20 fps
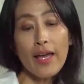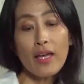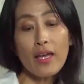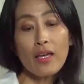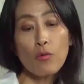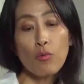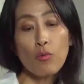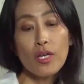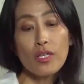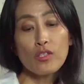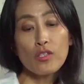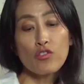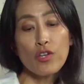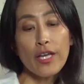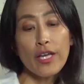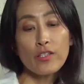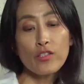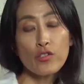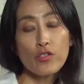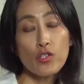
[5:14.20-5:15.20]
I was
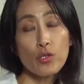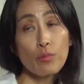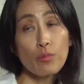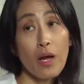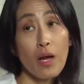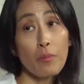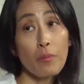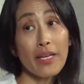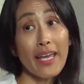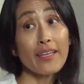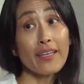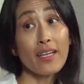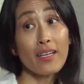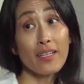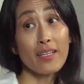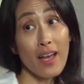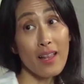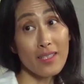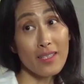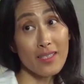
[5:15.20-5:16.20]
trained to do
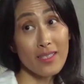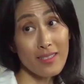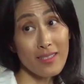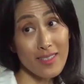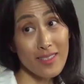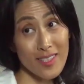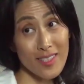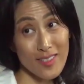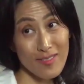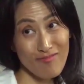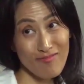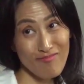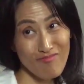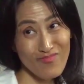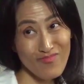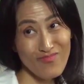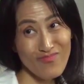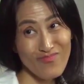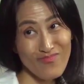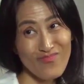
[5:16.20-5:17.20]
propaganda analysis. Oh,
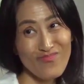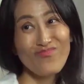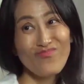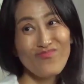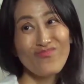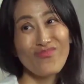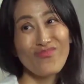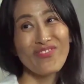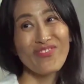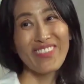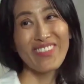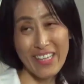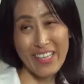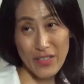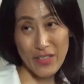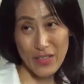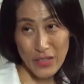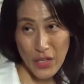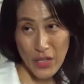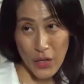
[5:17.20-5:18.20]
same one.
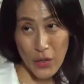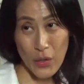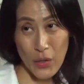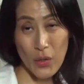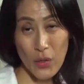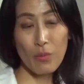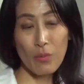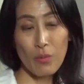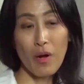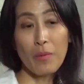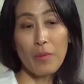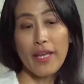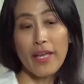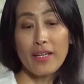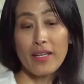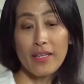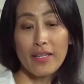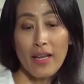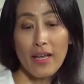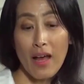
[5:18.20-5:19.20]
So
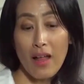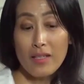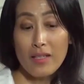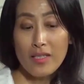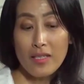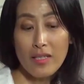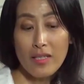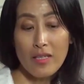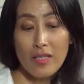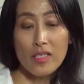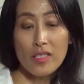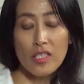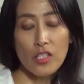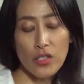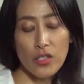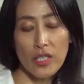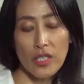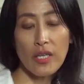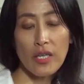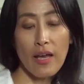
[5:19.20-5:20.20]
propaganda
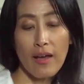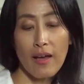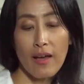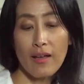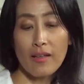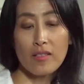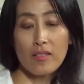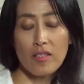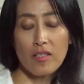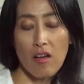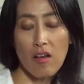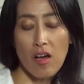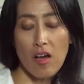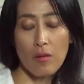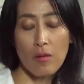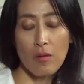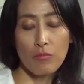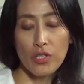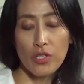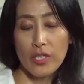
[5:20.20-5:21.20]
analysis, looking at
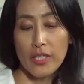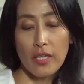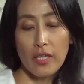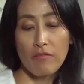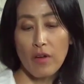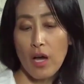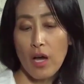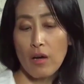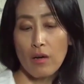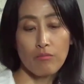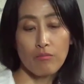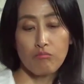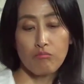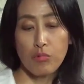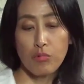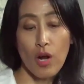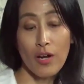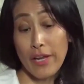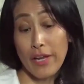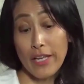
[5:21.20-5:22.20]
um, really a
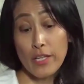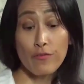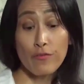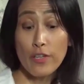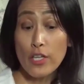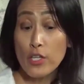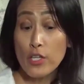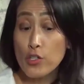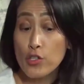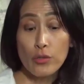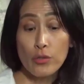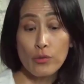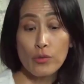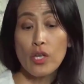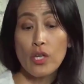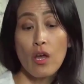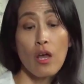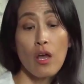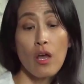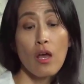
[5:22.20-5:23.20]
broad range of
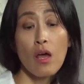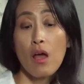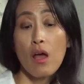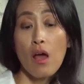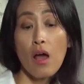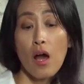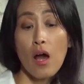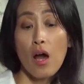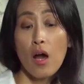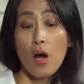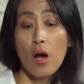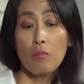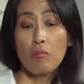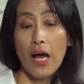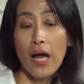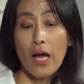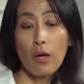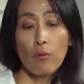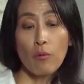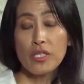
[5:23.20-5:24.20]
issues.
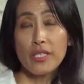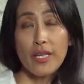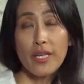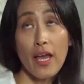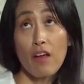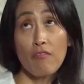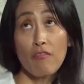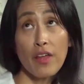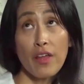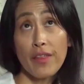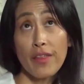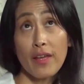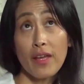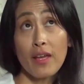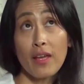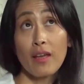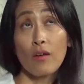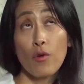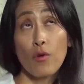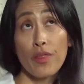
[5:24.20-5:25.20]
Um, I would say
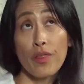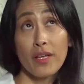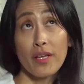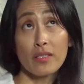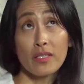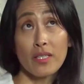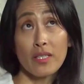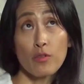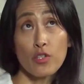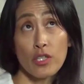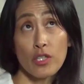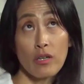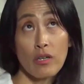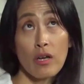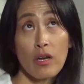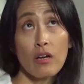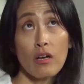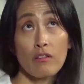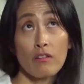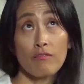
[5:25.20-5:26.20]
everything with the
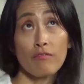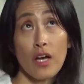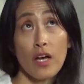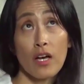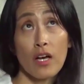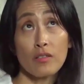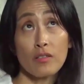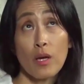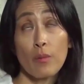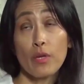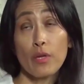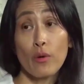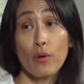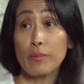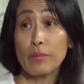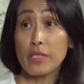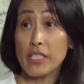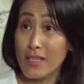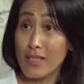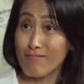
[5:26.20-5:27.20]
exception of uh,
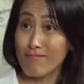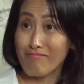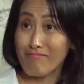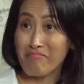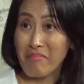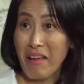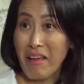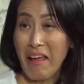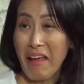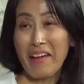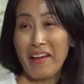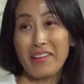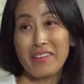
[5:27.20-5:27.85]
WMD mm.